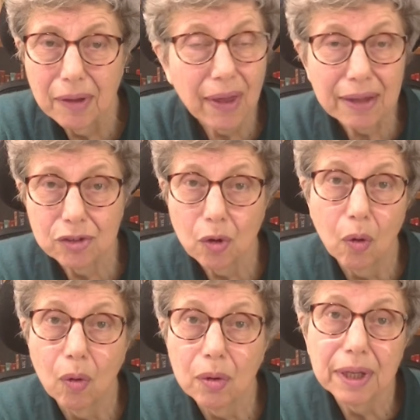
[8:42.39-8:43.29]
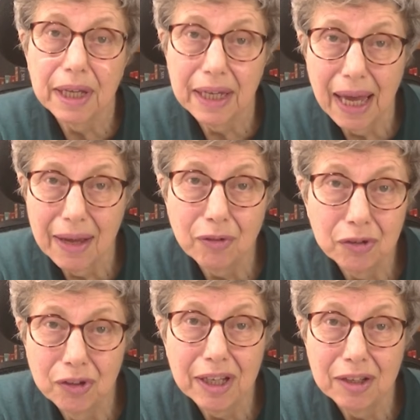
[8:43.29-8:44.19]
That's all he ever
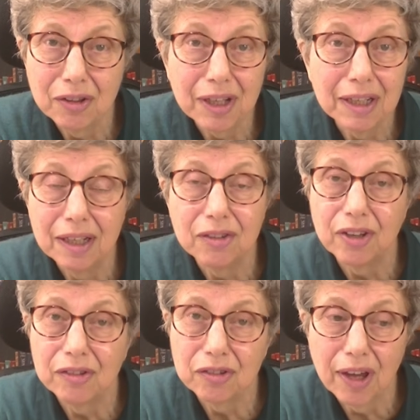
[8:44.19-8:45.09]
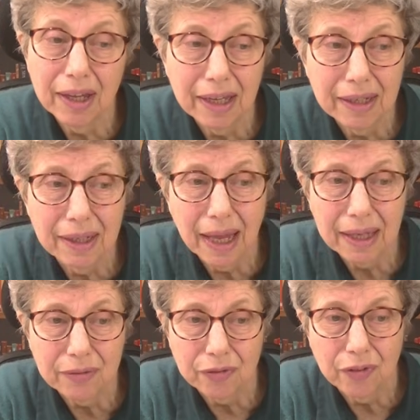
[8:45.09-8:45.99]
did in his entire
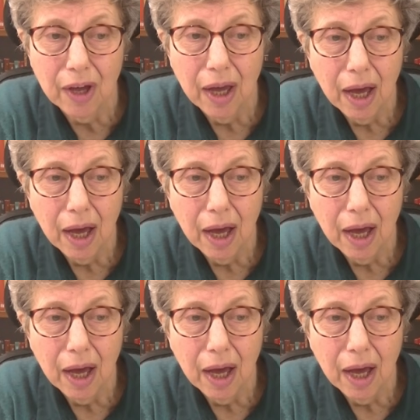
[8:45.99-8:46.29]
life,